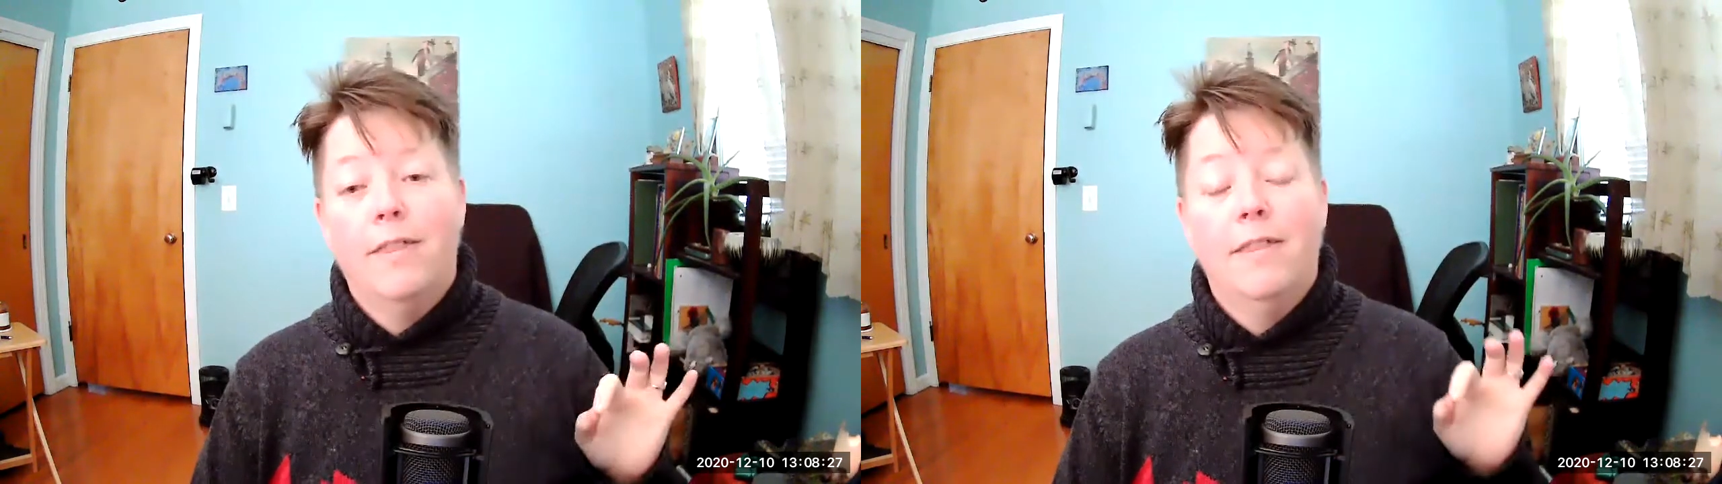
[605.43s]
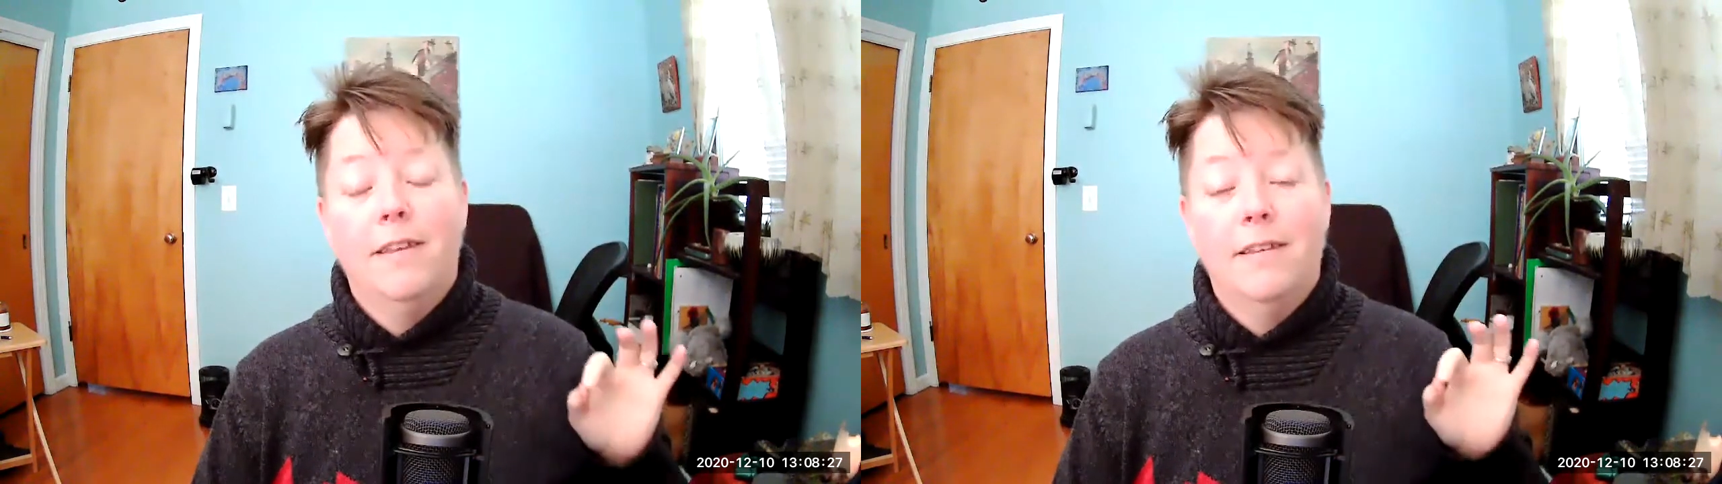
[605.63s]

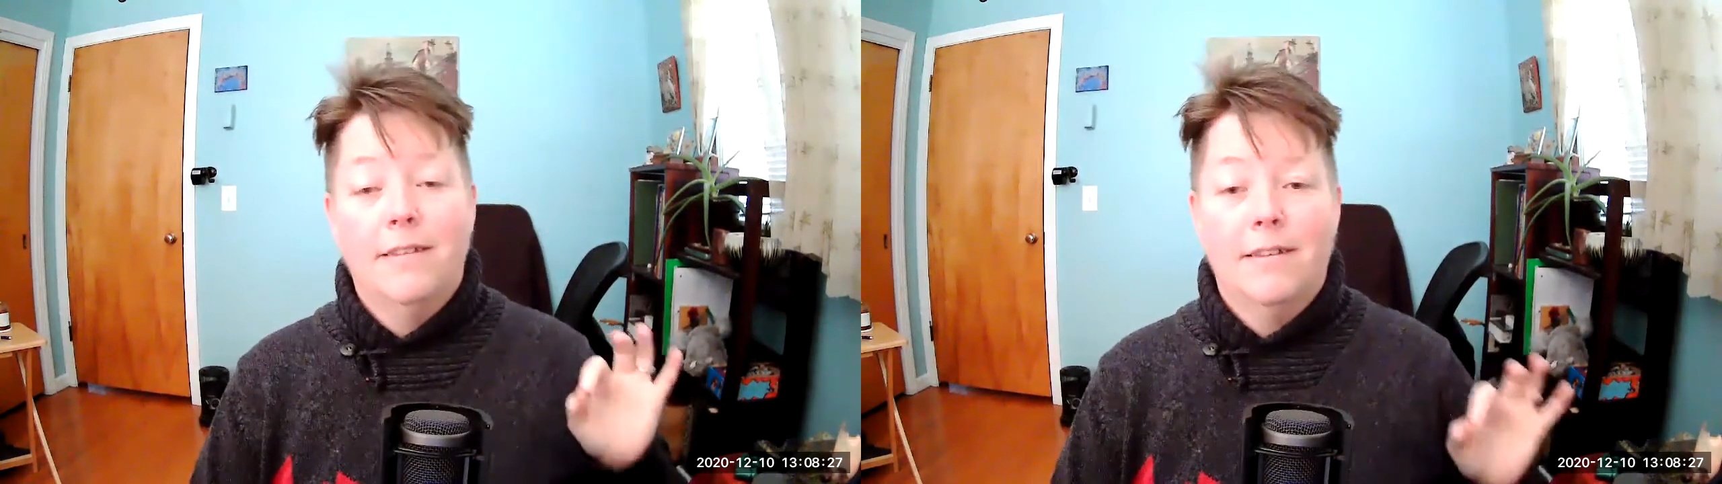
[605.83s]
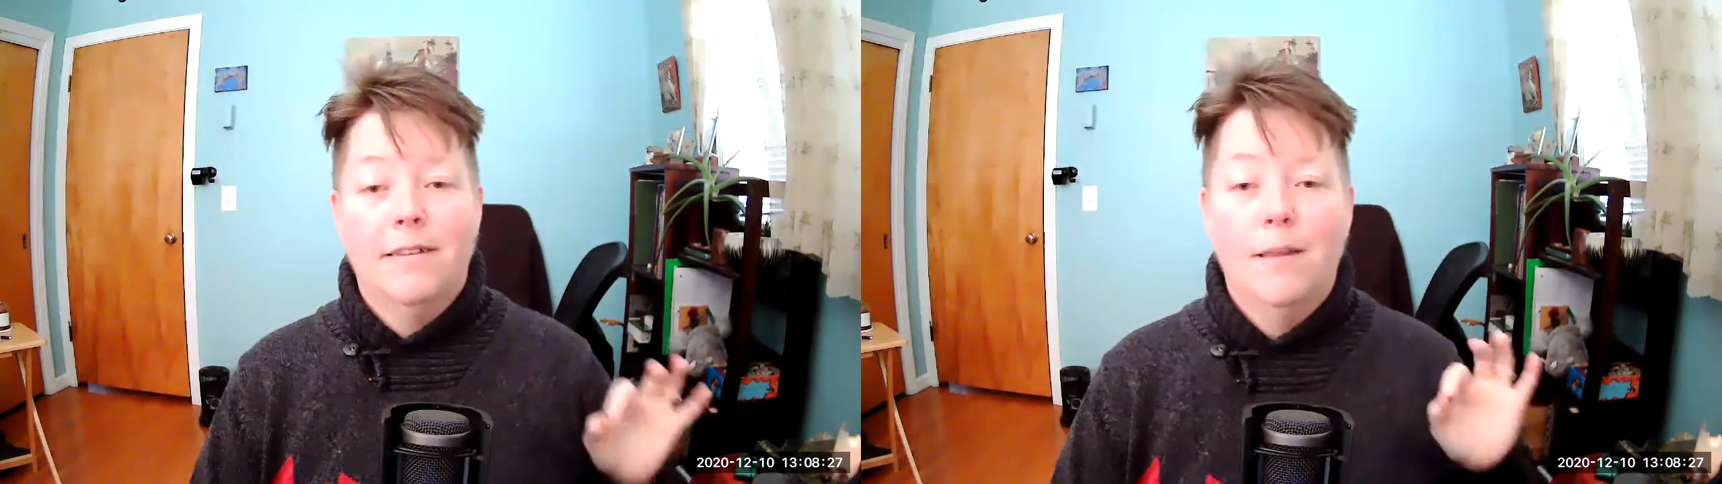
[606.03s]

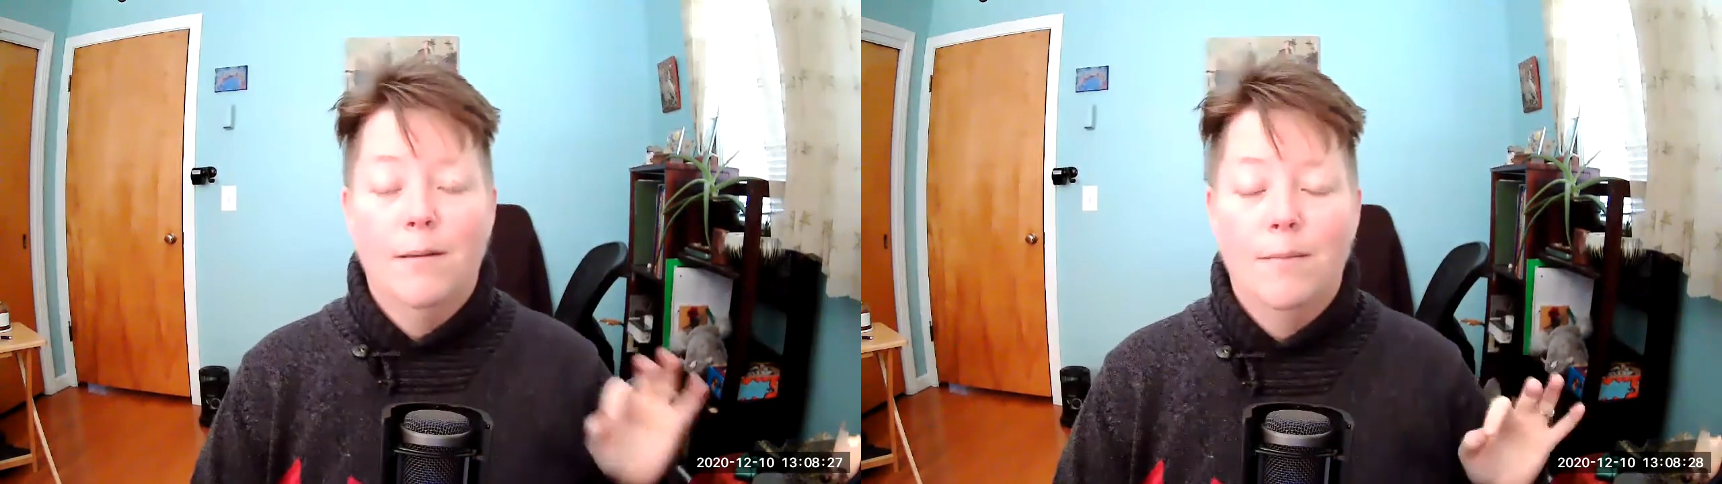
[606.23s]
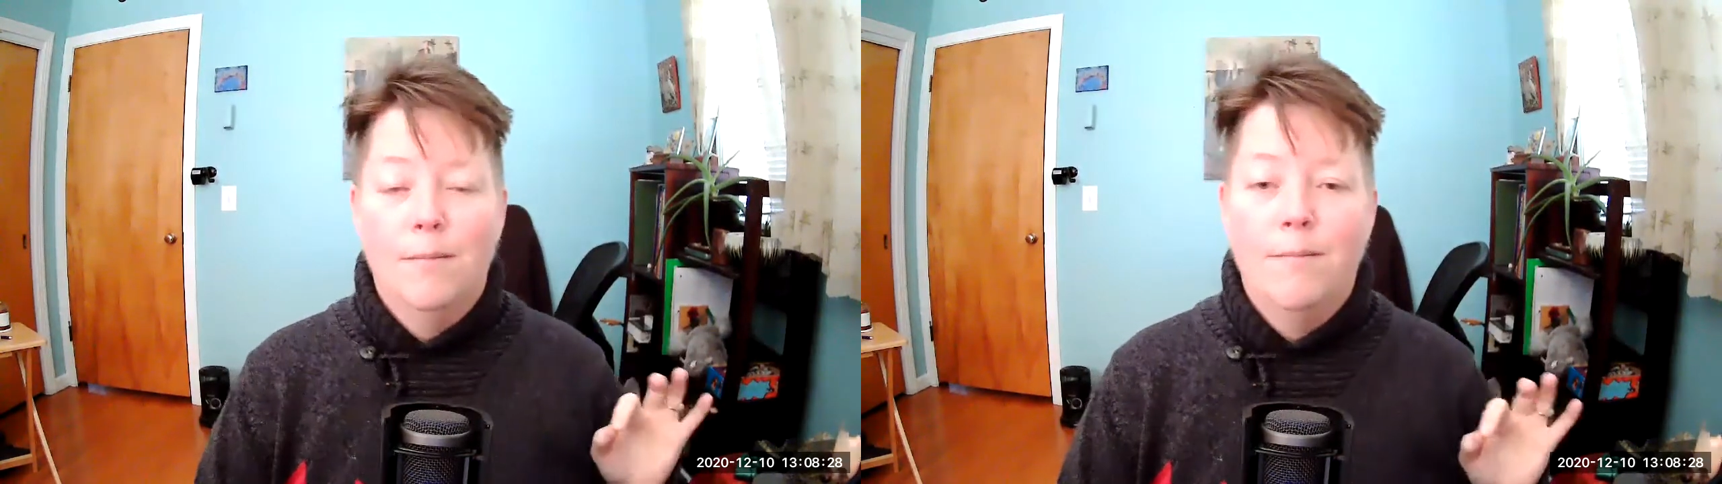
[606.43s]
these
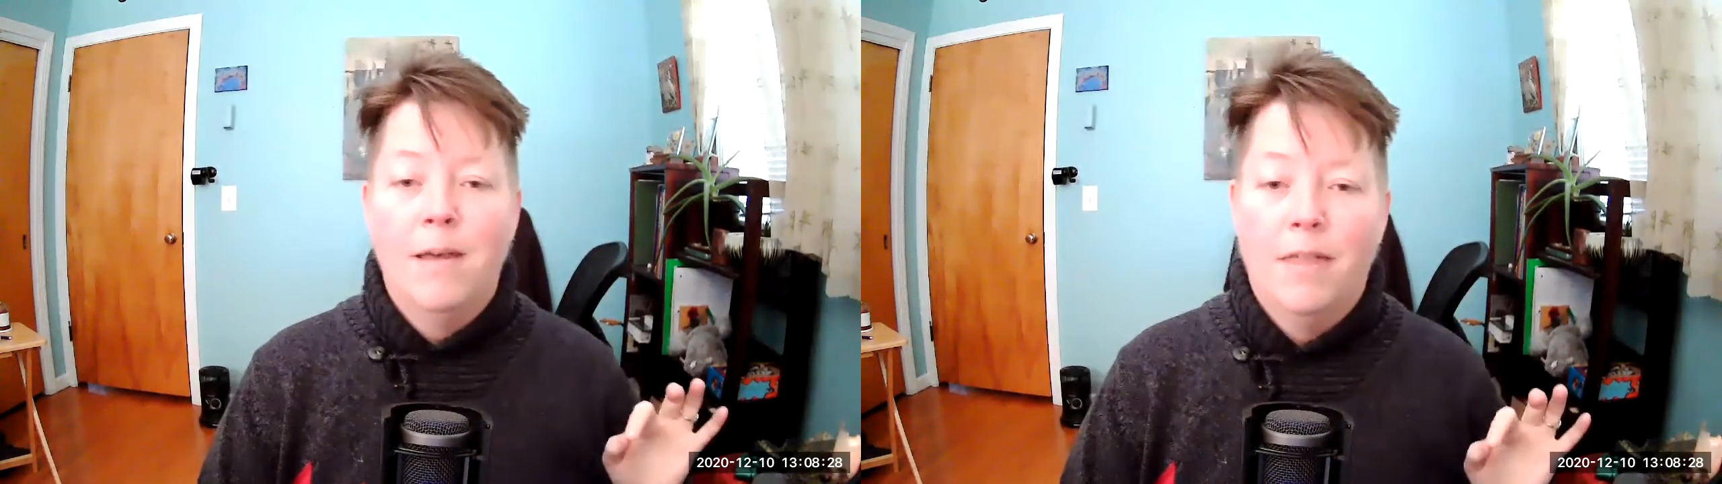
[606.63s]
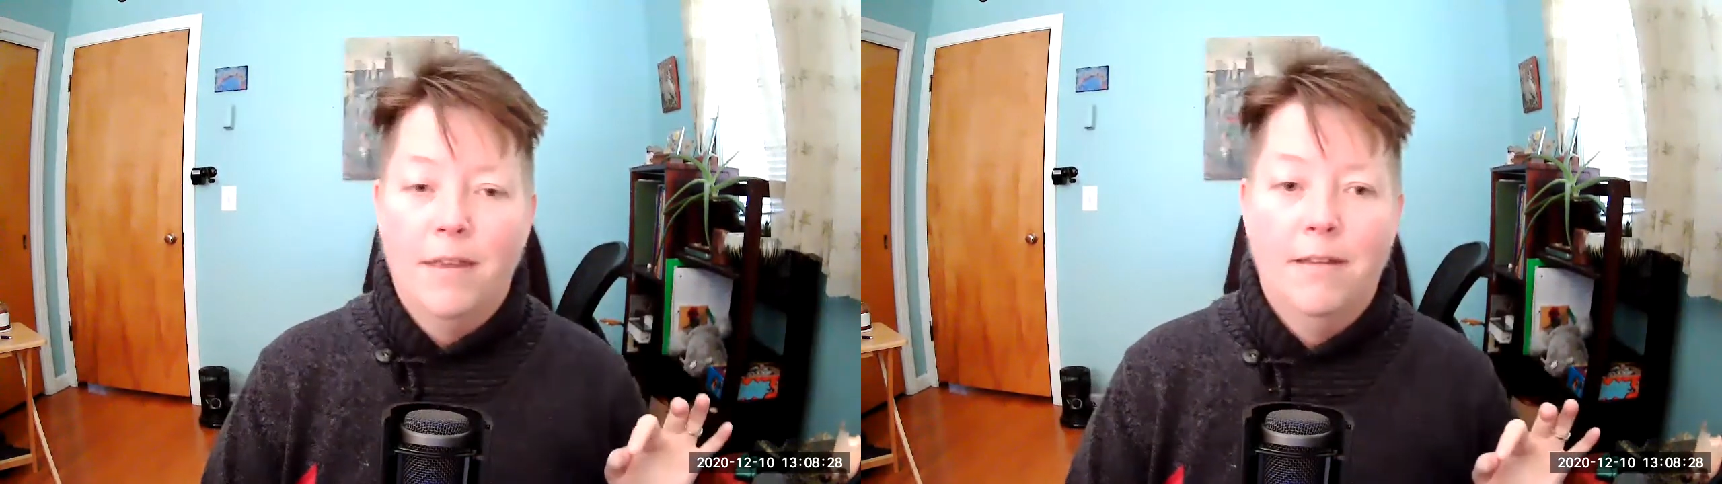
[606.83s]

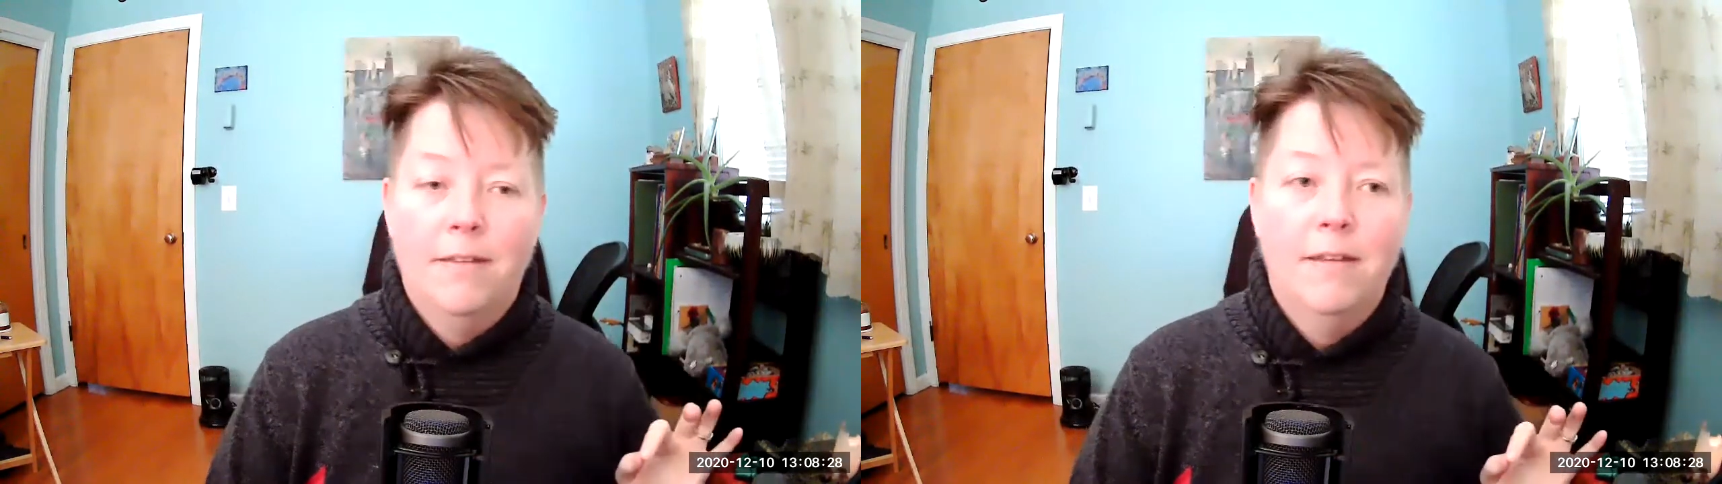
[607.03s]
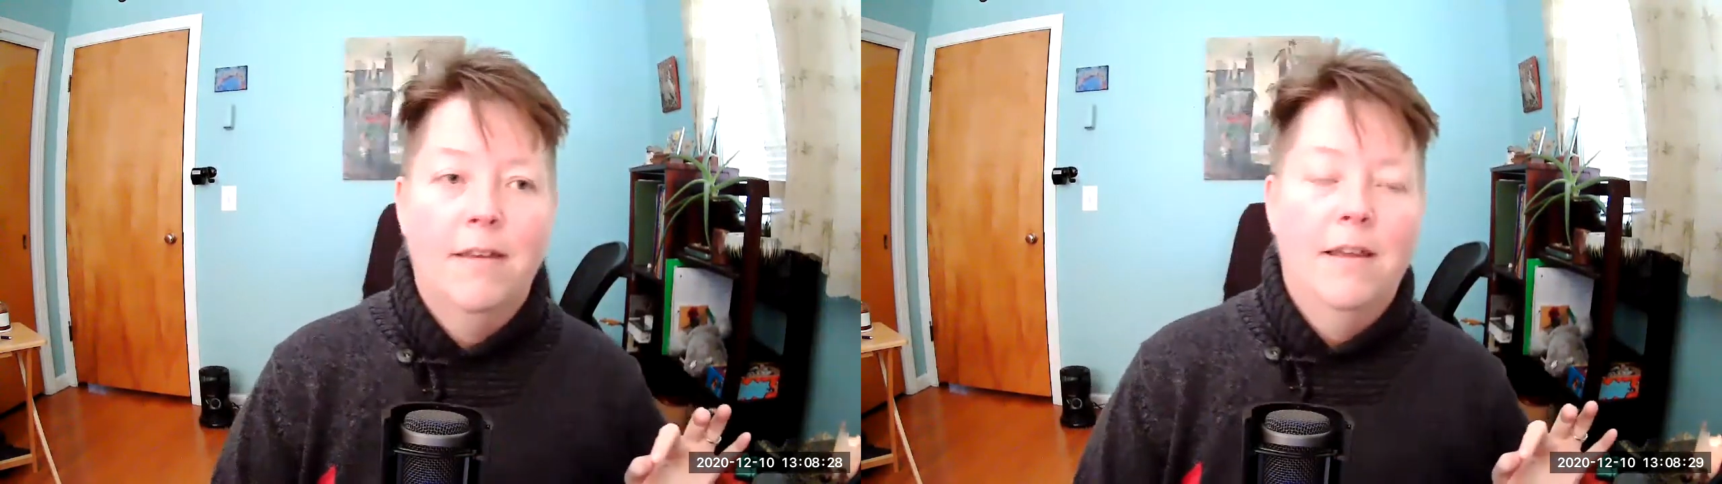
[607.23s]
methods.